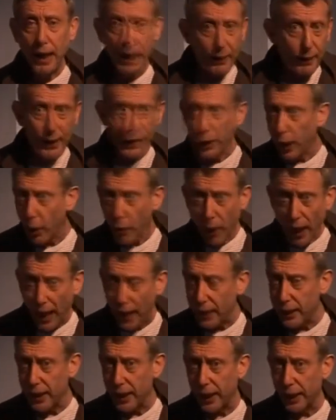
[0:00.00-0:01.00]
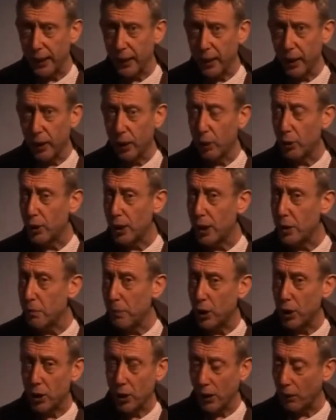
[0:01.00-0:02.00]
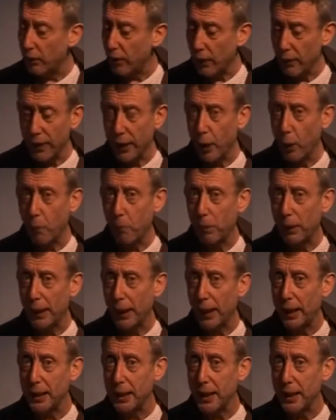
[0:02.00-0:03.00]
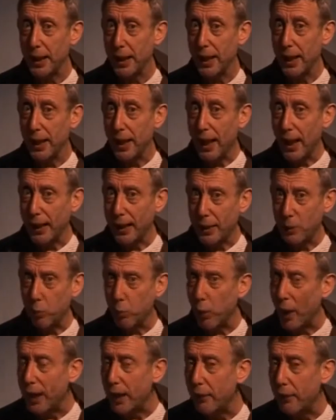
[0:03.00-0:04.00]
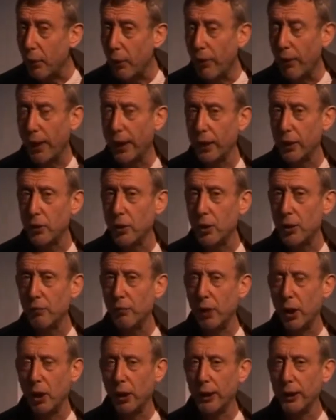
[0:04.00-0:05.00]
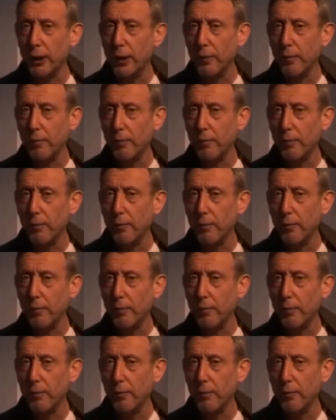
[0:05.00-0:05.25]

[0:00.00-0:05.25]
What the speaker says: And then go hunting, because these witches are very complicated and there's wonderful things to find.